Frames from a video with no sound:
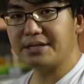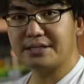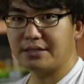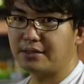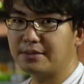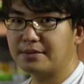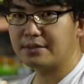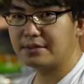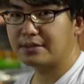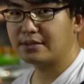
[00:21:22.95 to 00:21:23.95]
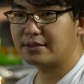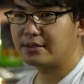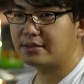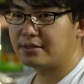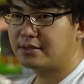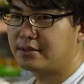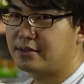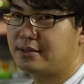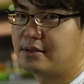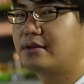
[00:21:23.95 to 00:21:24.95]
Seriously. dude. Love you, bro.
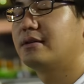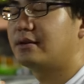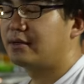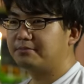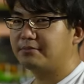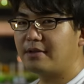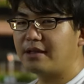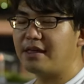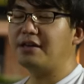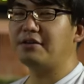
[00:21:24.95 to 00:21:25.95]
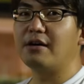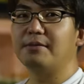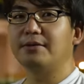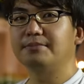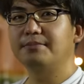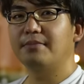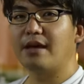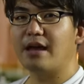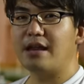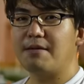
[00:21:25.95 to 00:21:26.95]
Thank you, Albo.
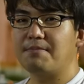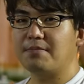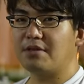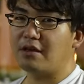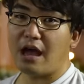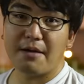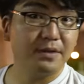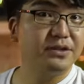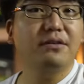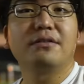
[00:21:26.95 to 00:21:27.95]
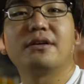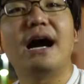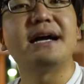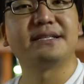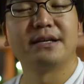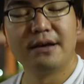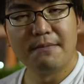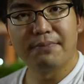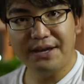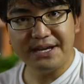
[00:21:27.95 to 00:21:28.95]
And then, I mean, dude, guys,
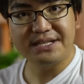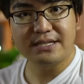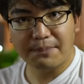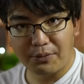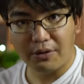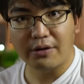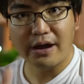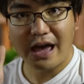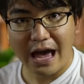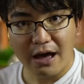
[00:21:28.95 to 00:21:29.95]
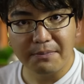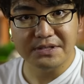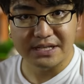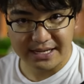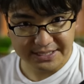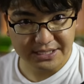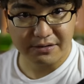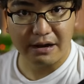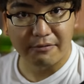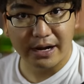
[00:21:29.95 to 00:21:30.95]
please support Albo's
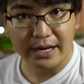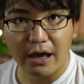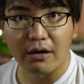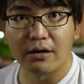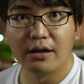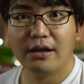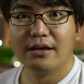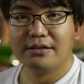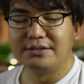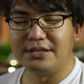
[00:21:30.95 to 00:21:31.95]
Instagram right now. Thank you.